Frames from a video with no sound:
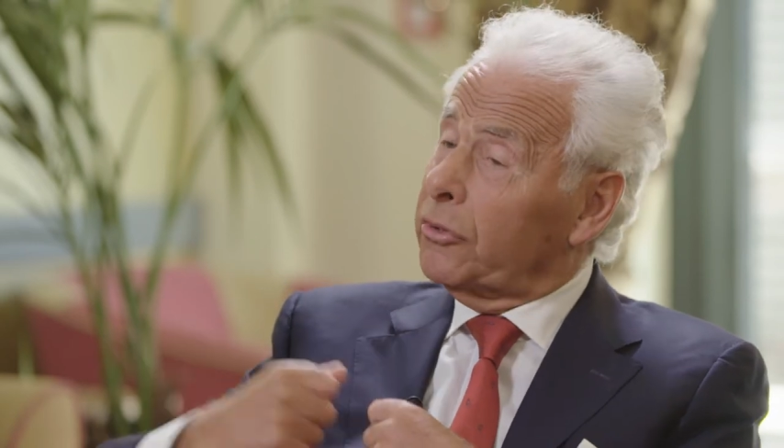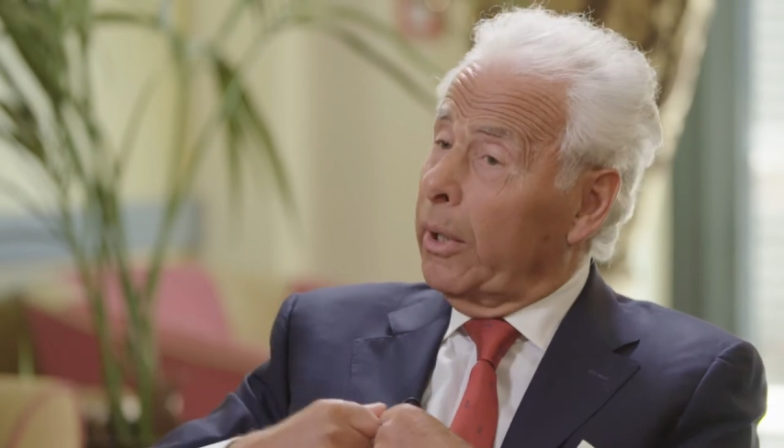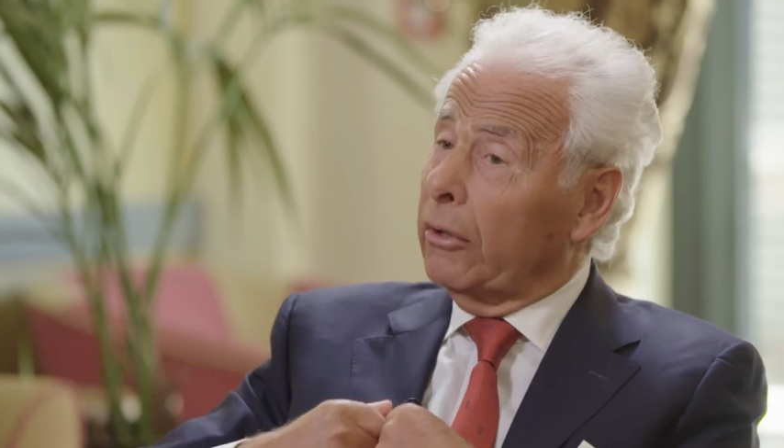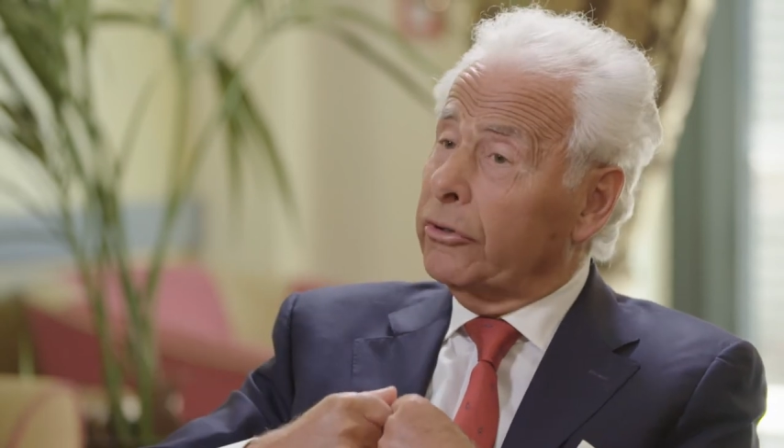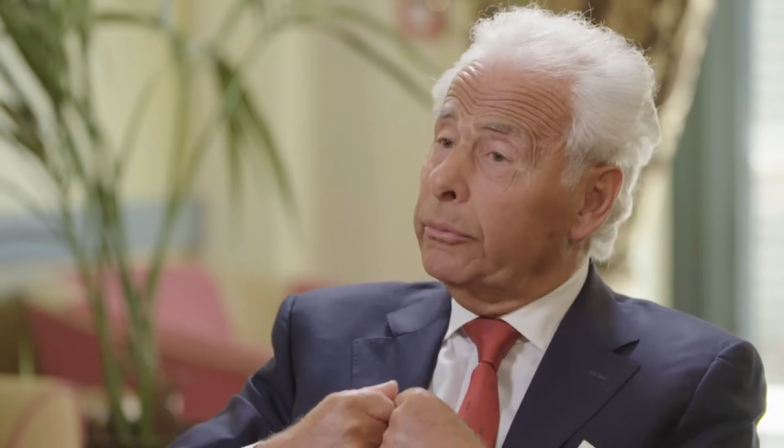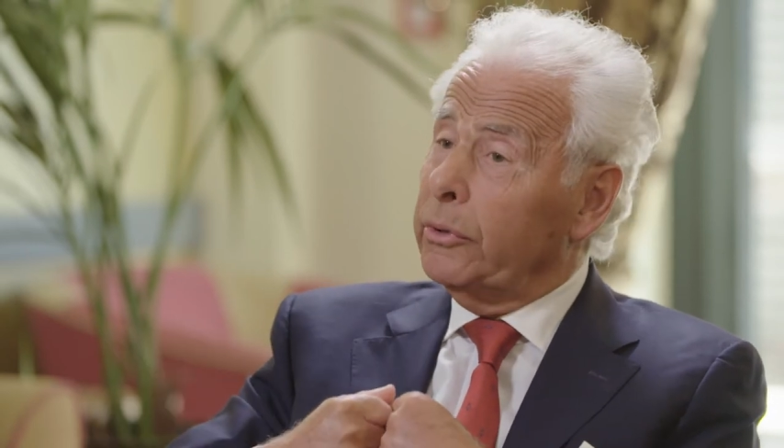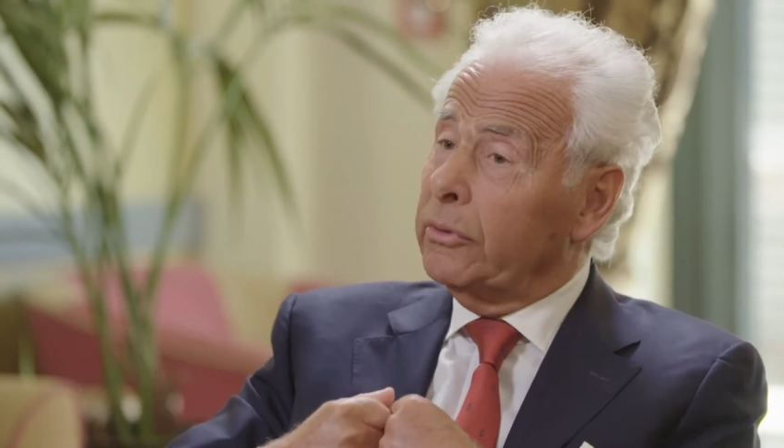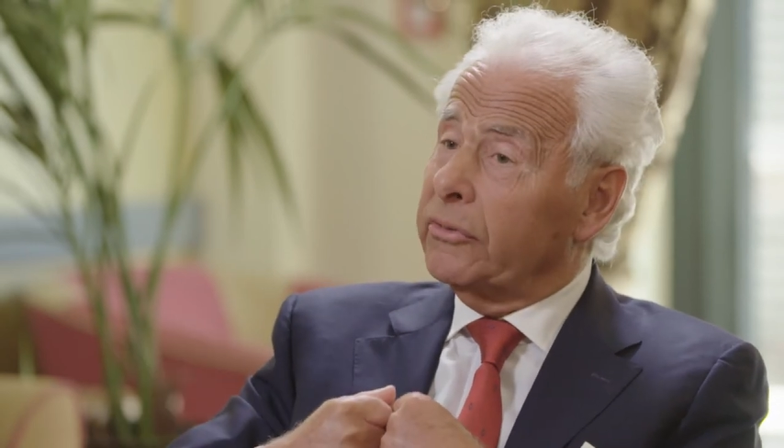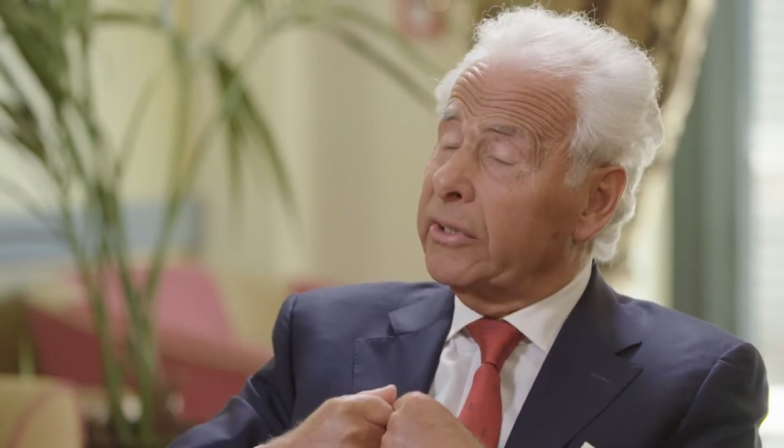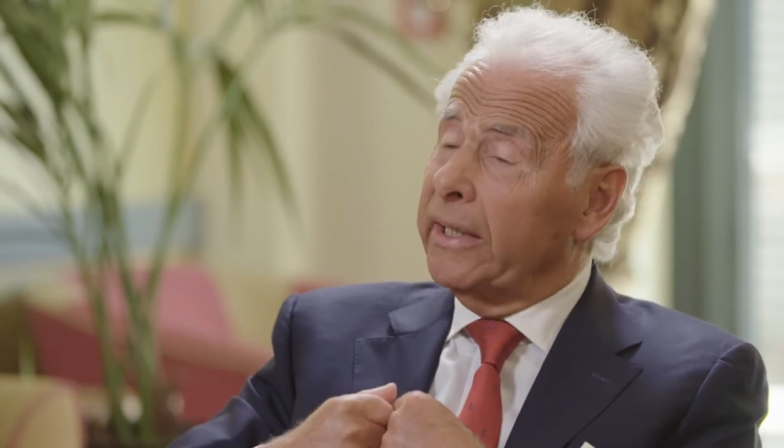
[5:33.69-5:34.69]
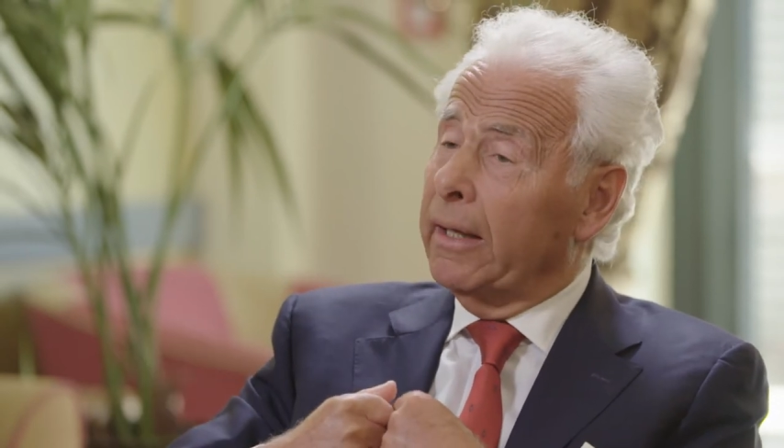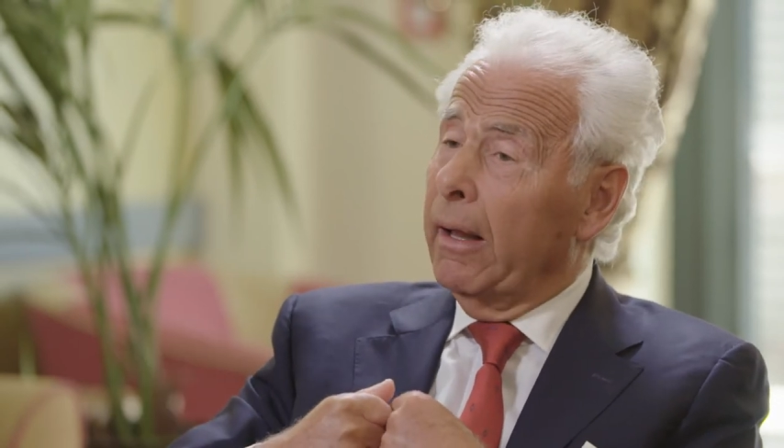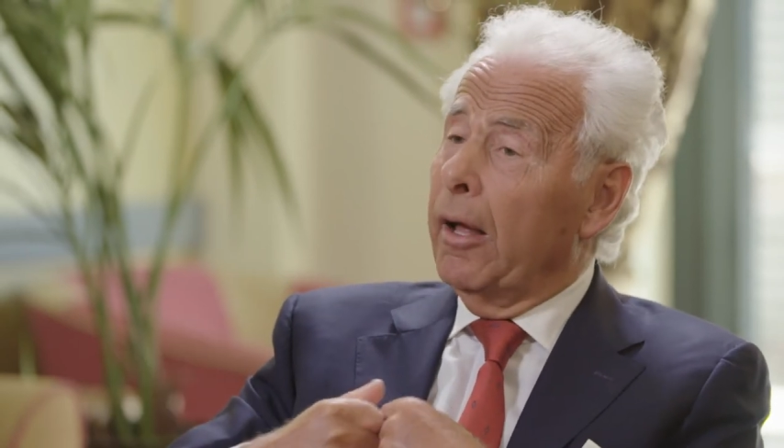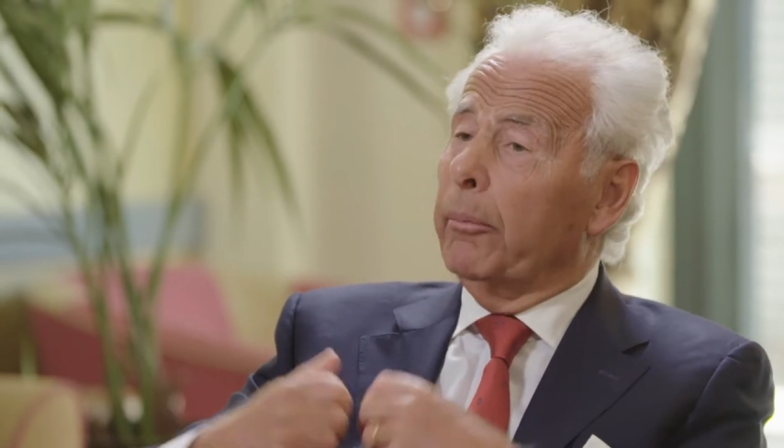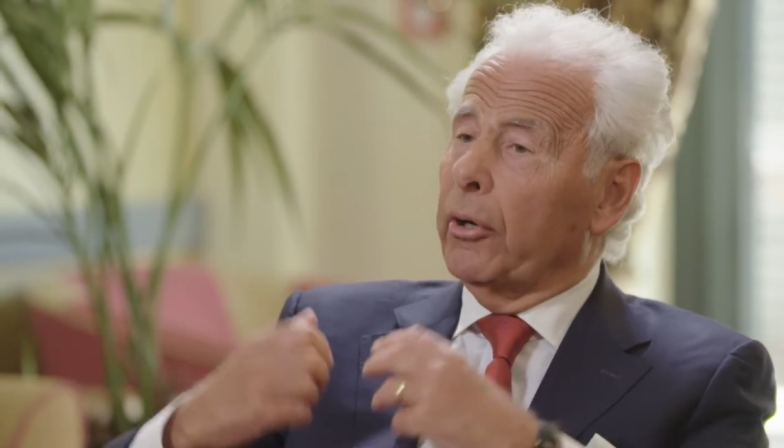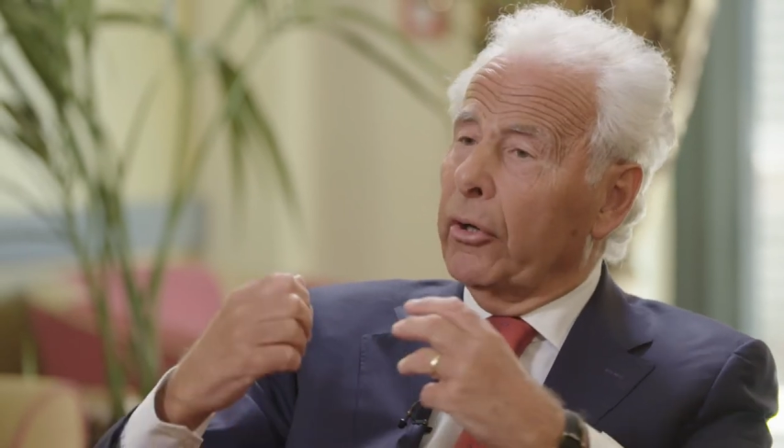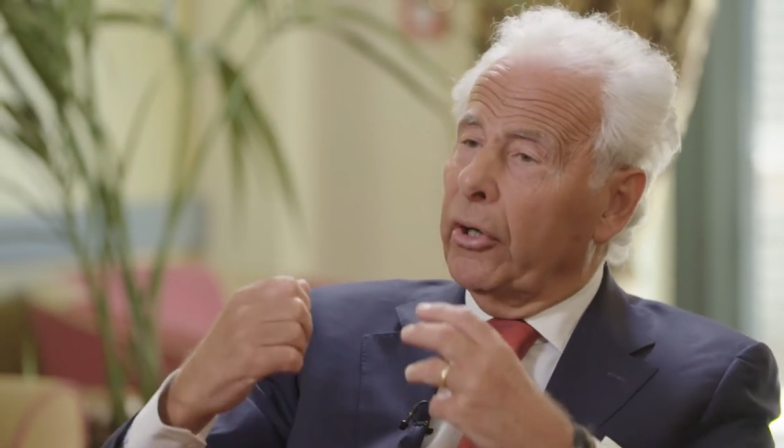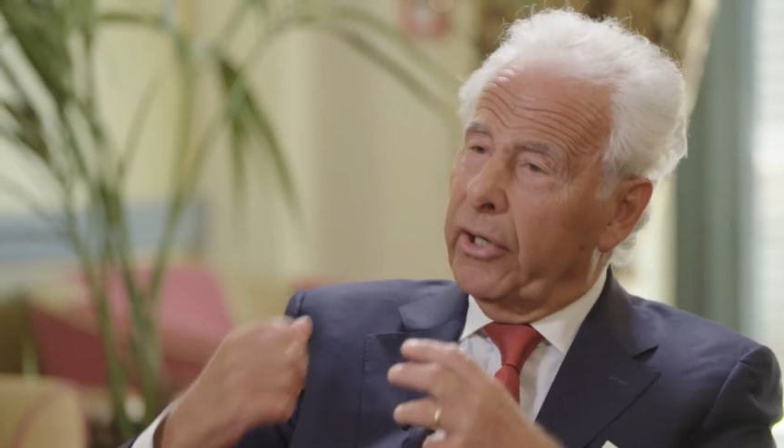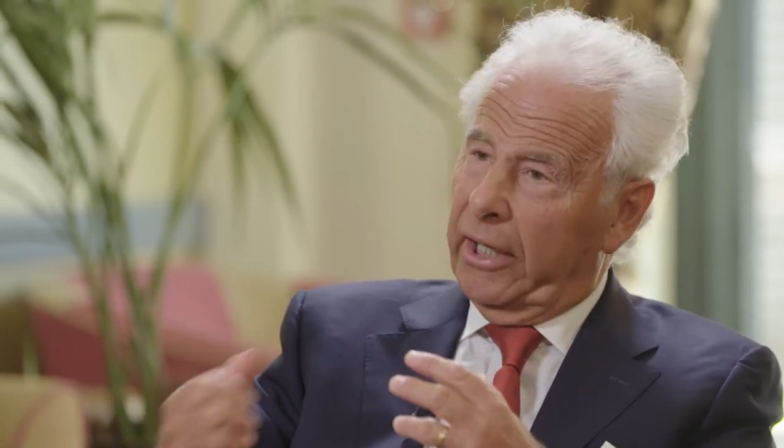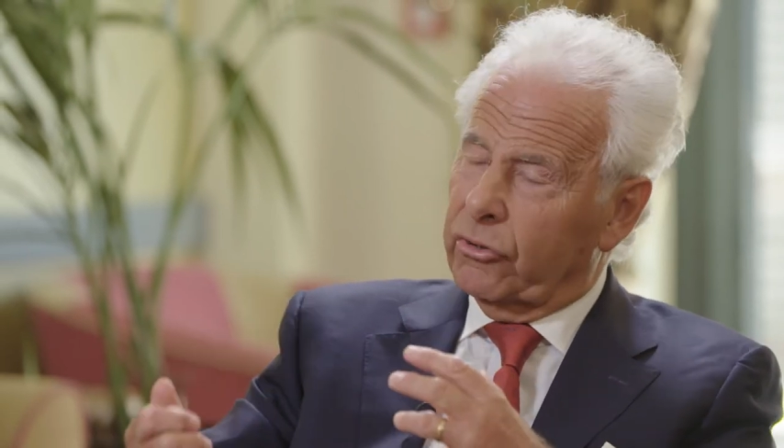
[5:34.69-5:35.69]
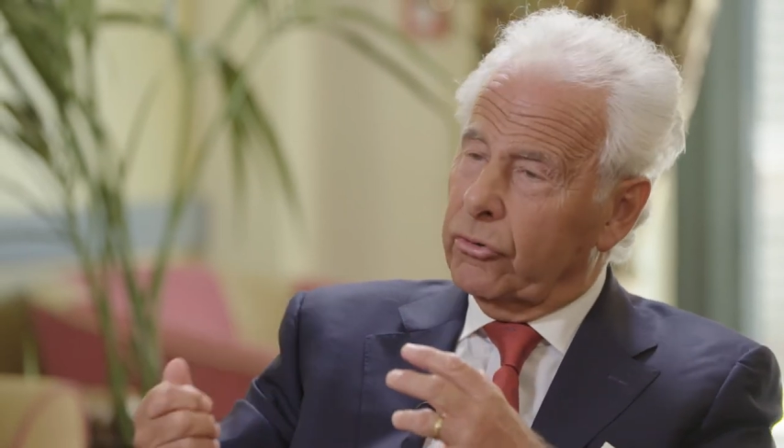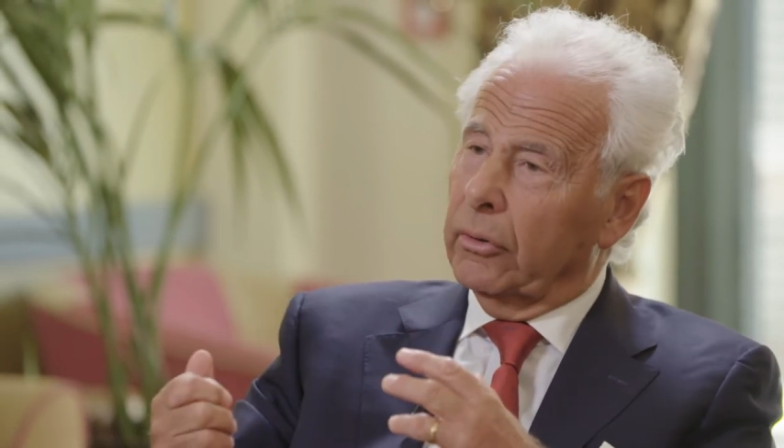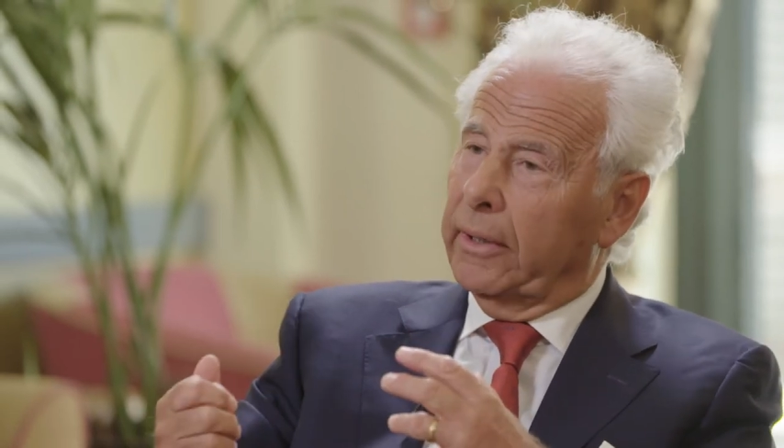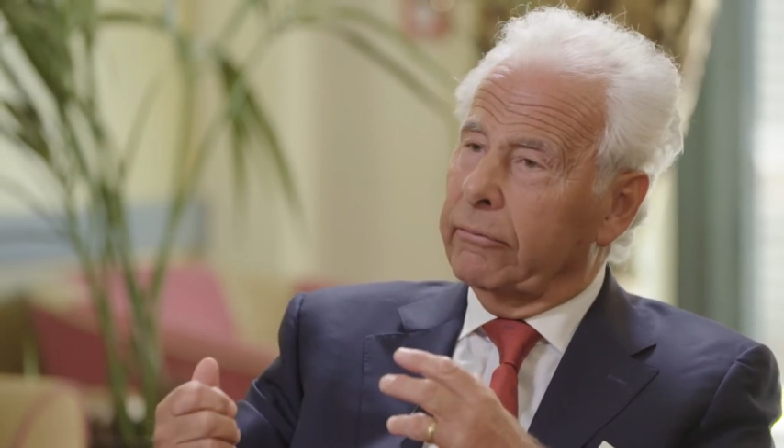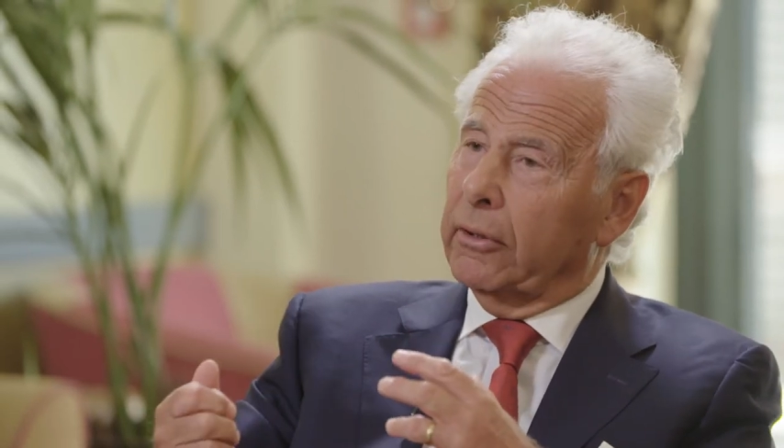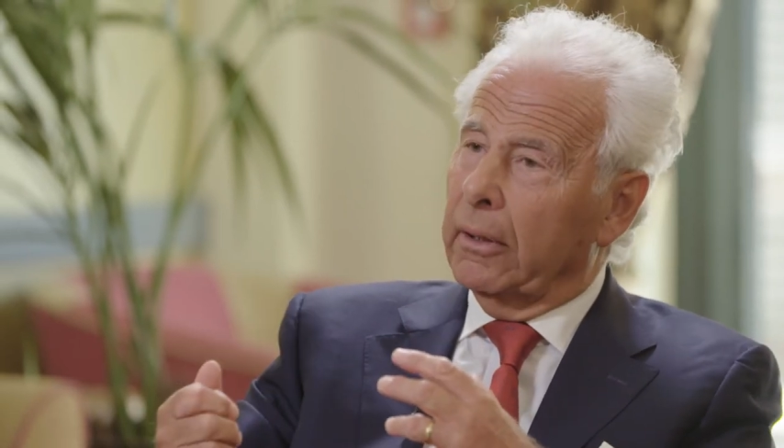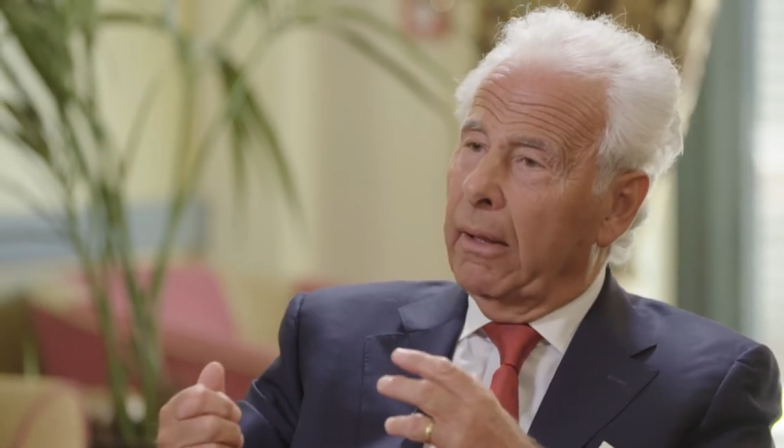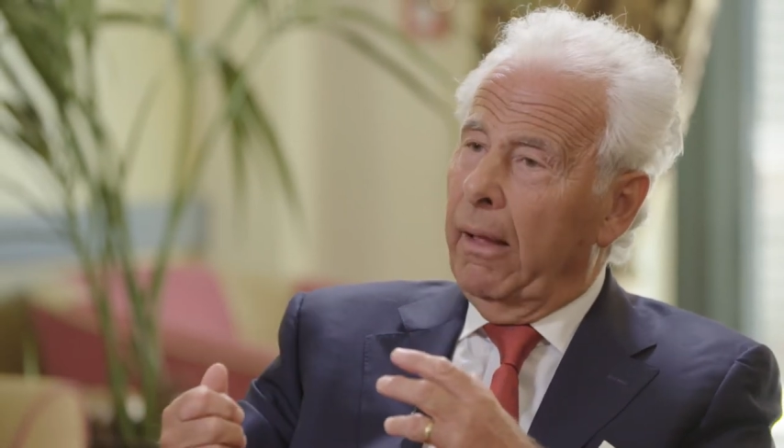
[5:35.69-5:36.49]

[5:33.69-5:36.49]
to our community, but on a national level.